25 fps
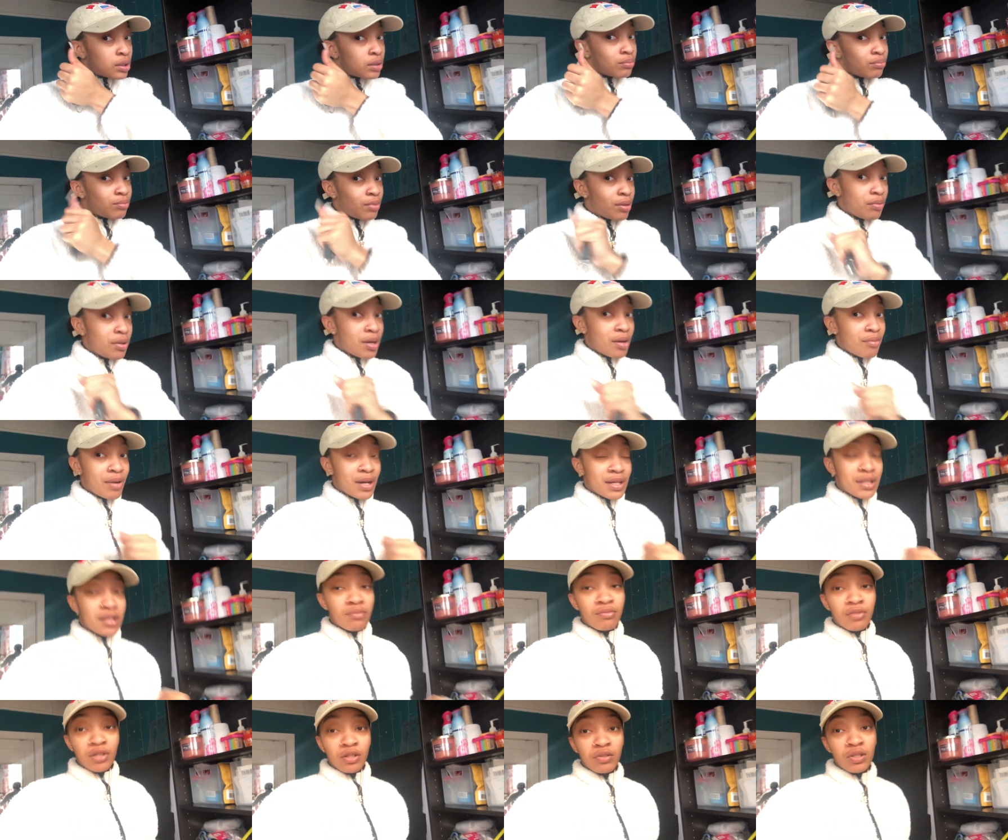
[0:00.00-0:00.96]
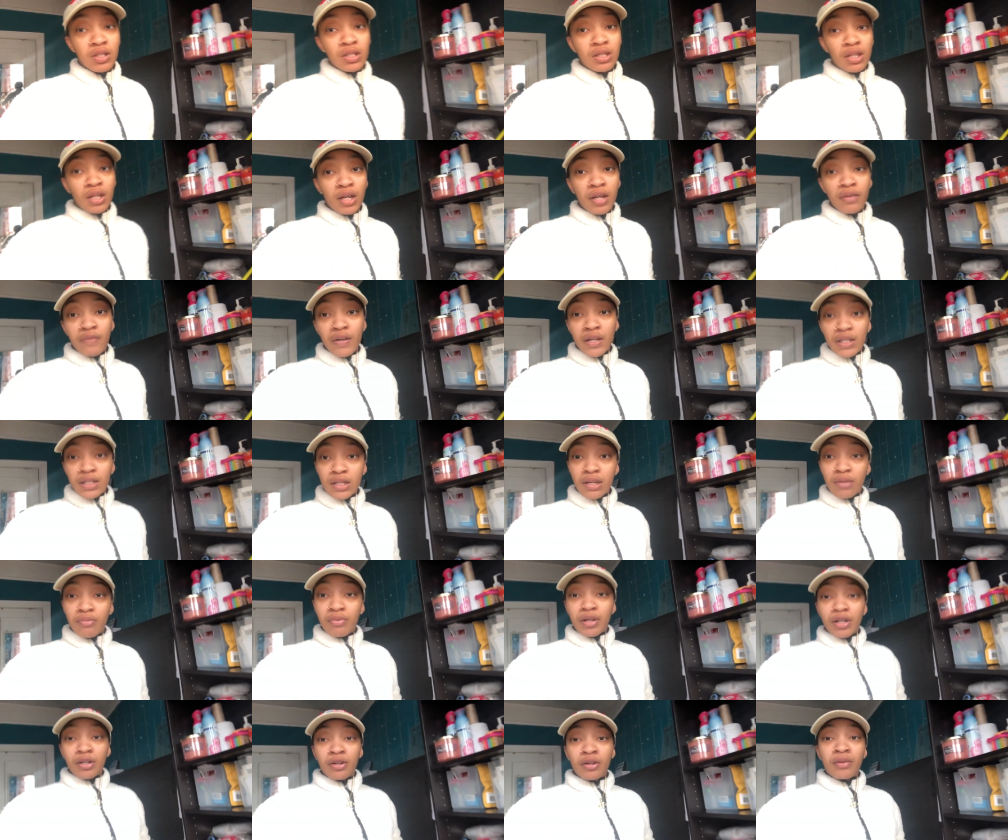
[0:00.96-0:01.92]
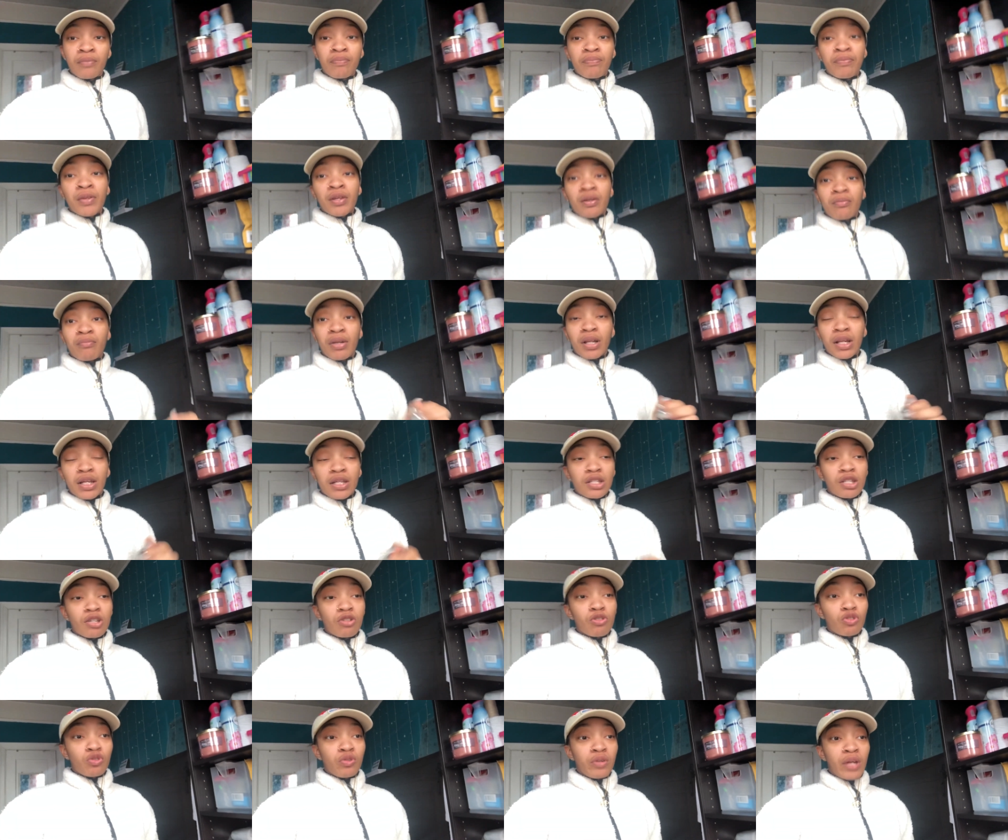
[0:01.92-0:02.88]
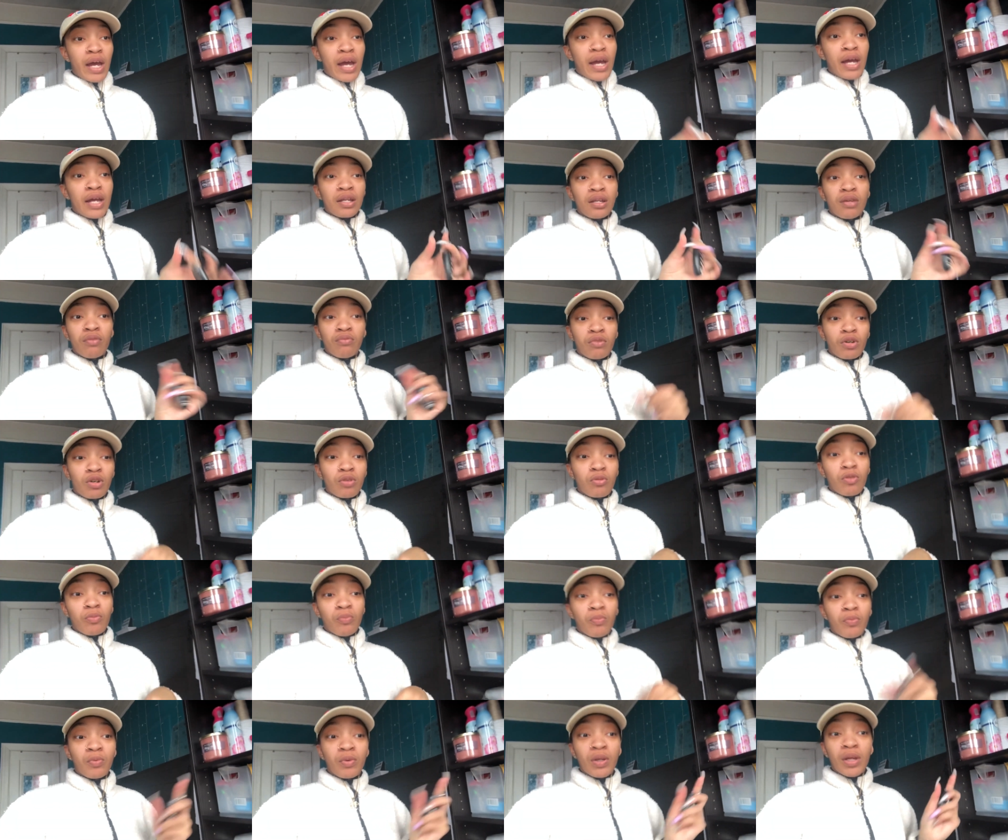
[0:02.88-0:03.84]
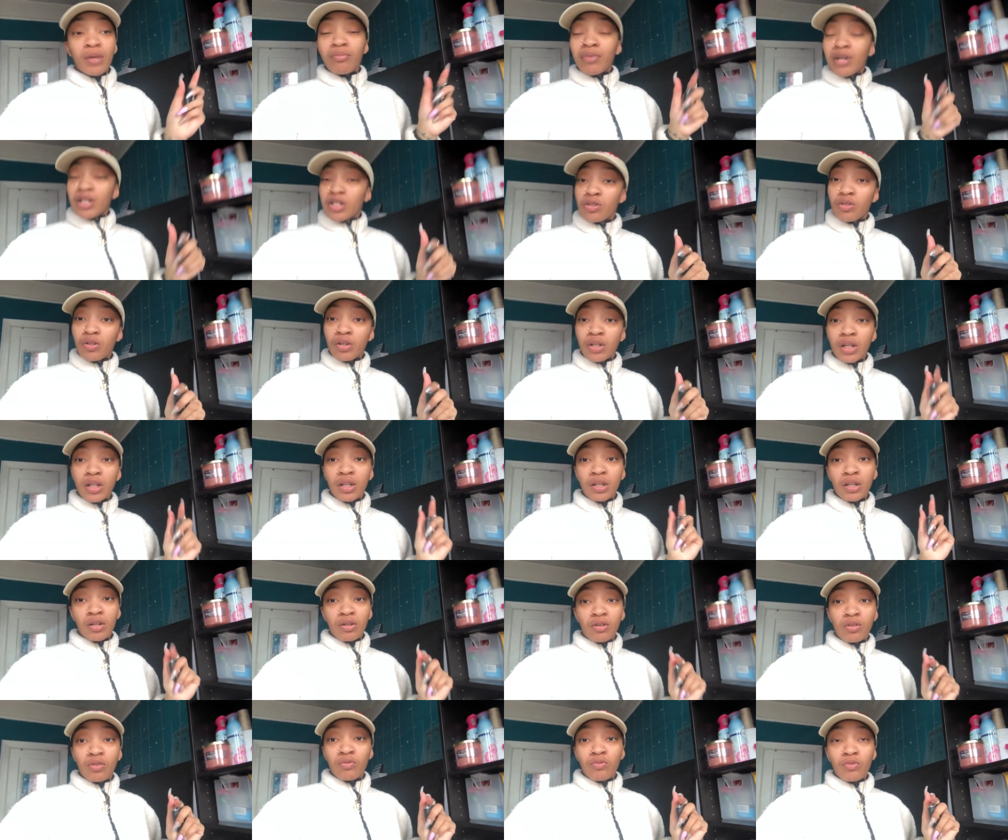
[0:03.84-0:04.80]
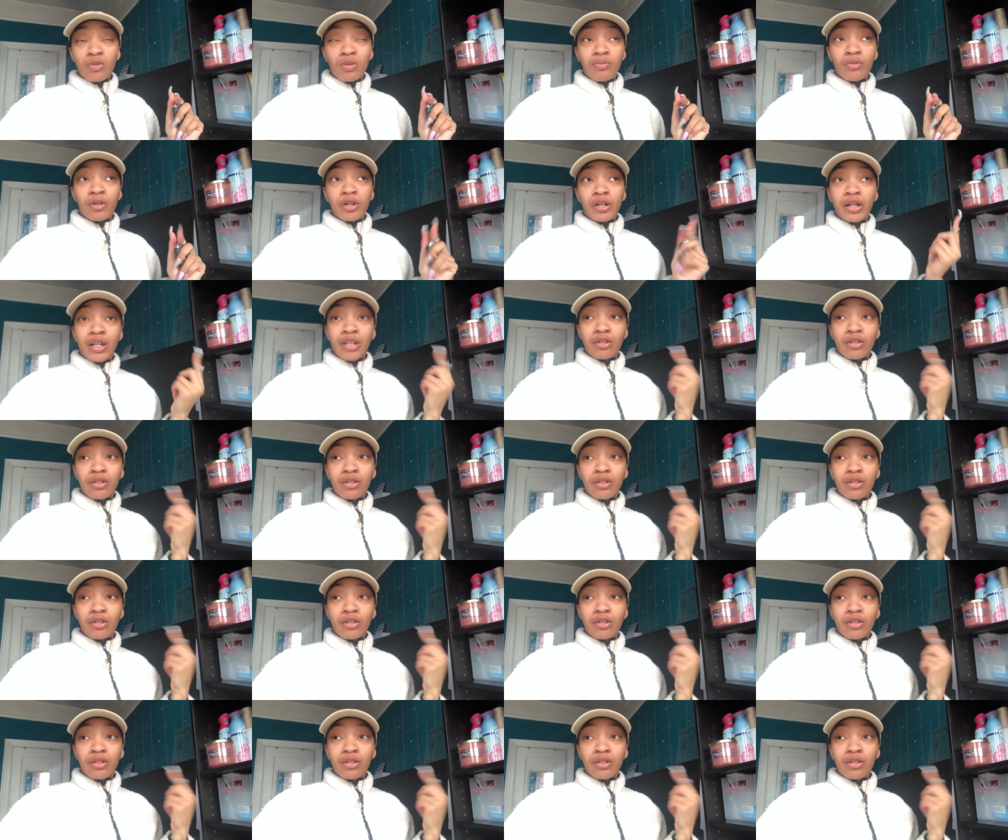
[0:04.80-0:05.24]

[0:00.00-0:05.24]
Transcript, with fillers: Maybe I'll buy some earrings today if I see a pair. But let's go do that and then we'll get my daughter and then go to Walmart.